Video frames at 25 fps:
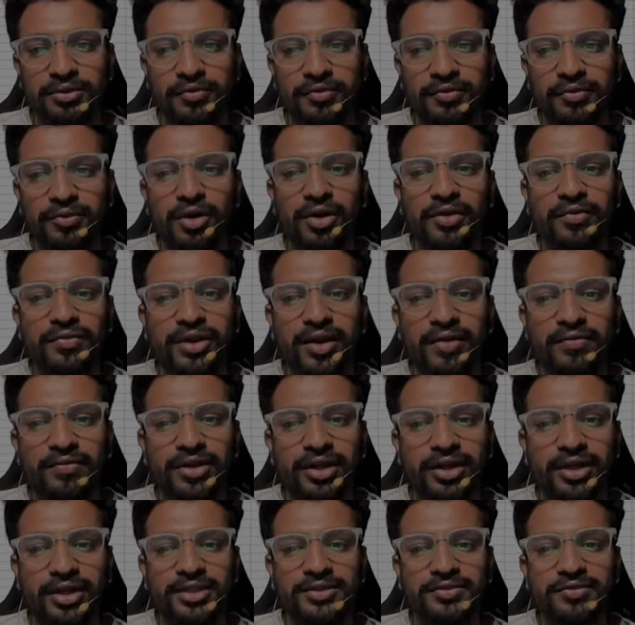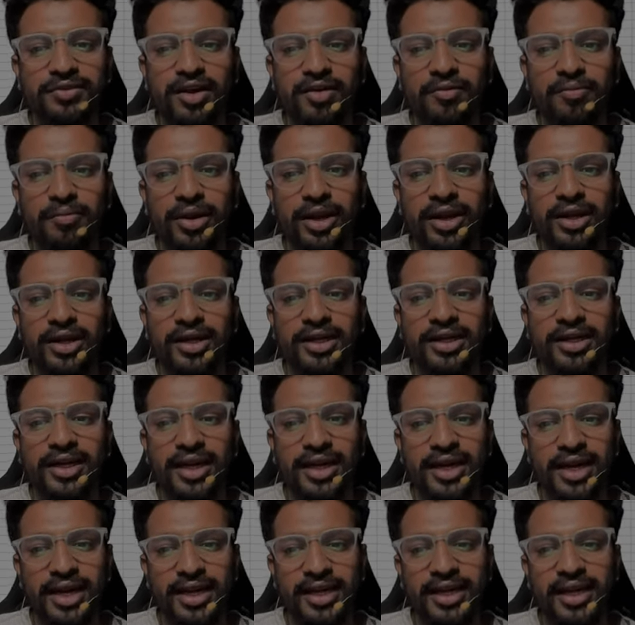what we have done is we have made a
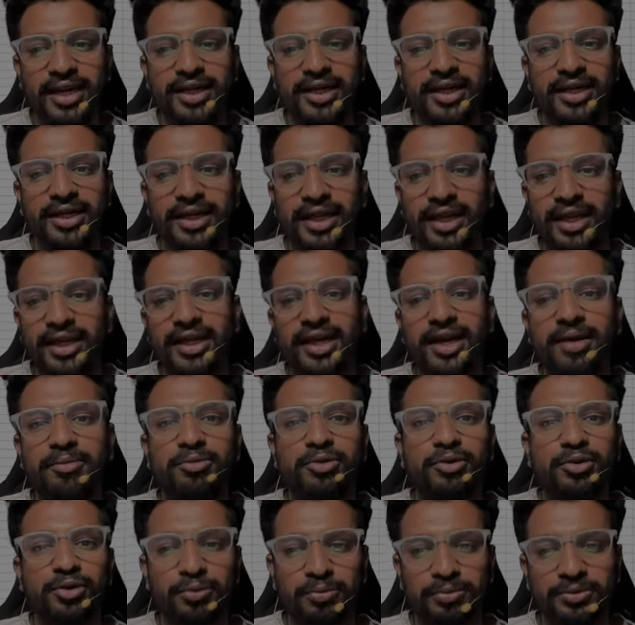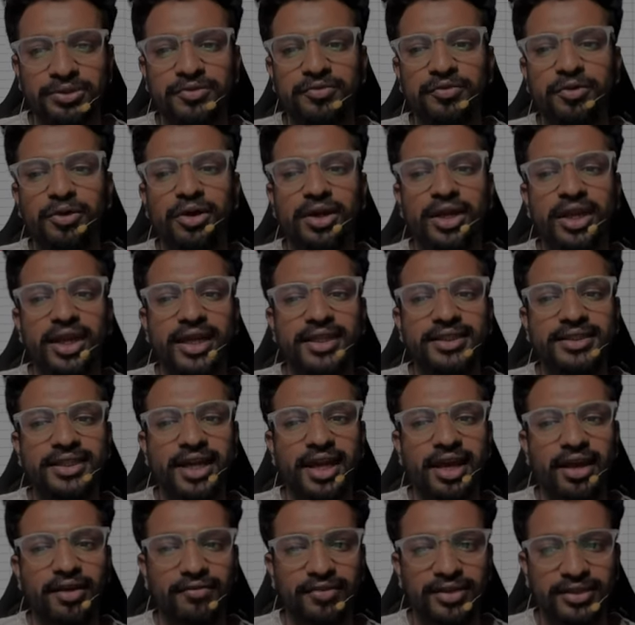dedicated Telegram groups for each and
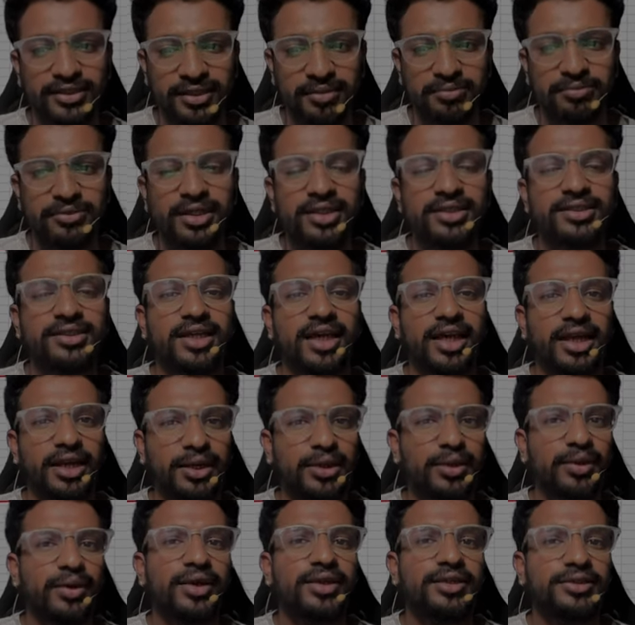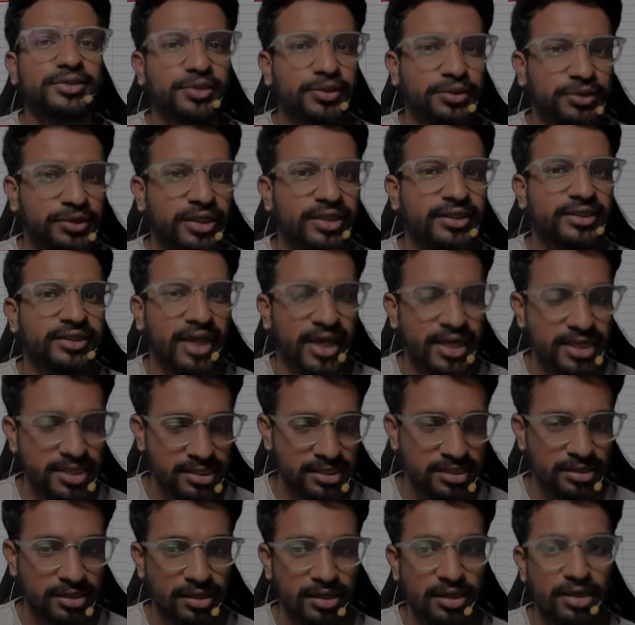every subject, including social
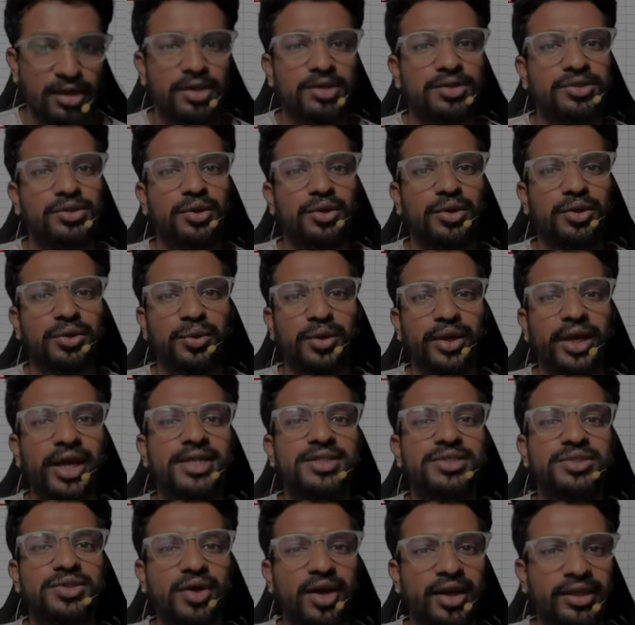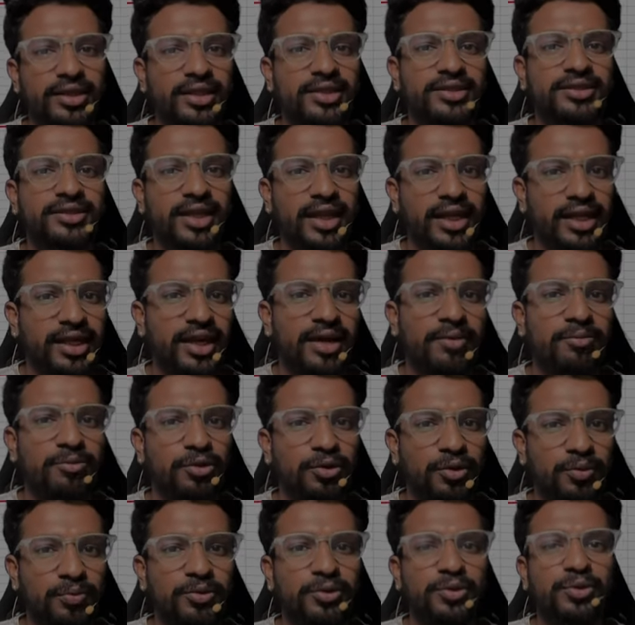science. So you can join this Telegram
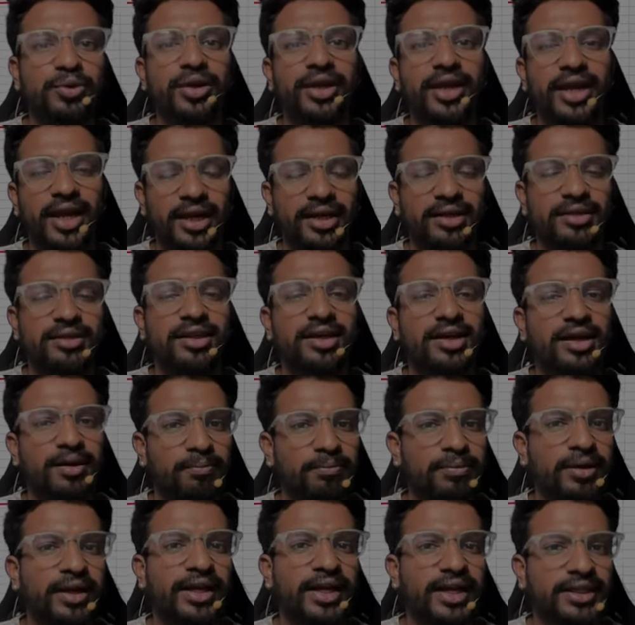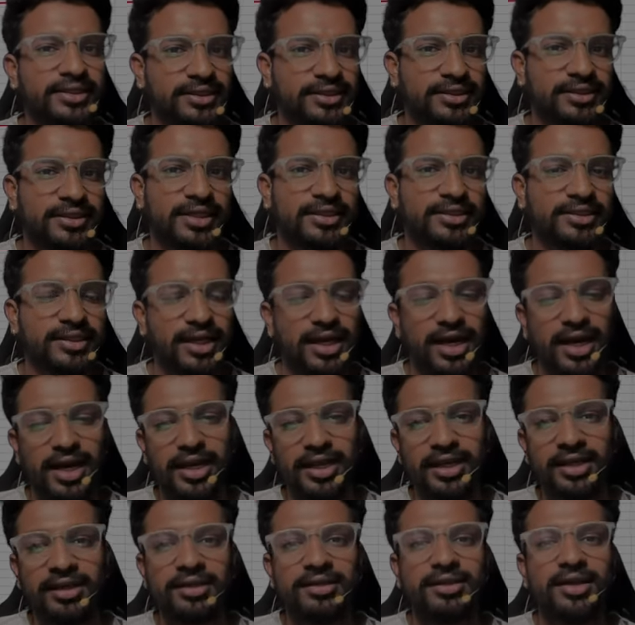group to get the complete assistance
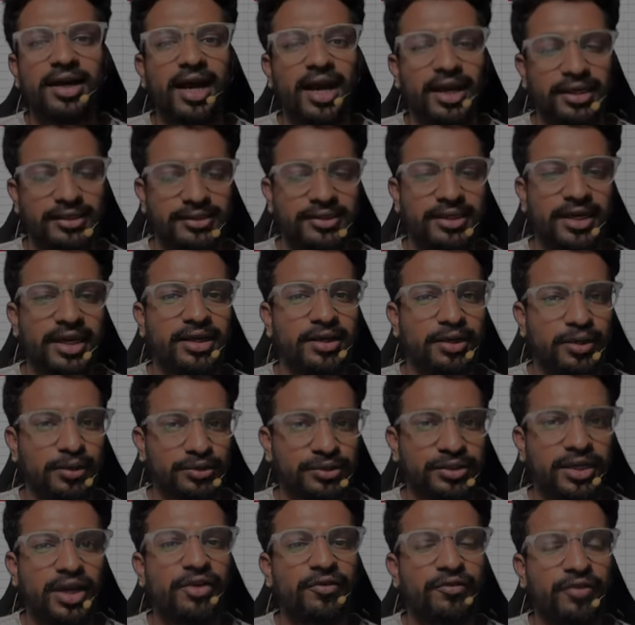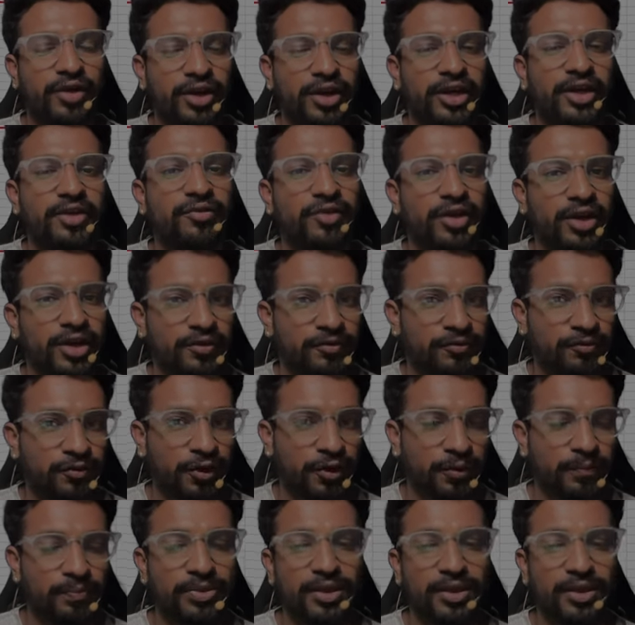regarding the ICAR counseling 2024.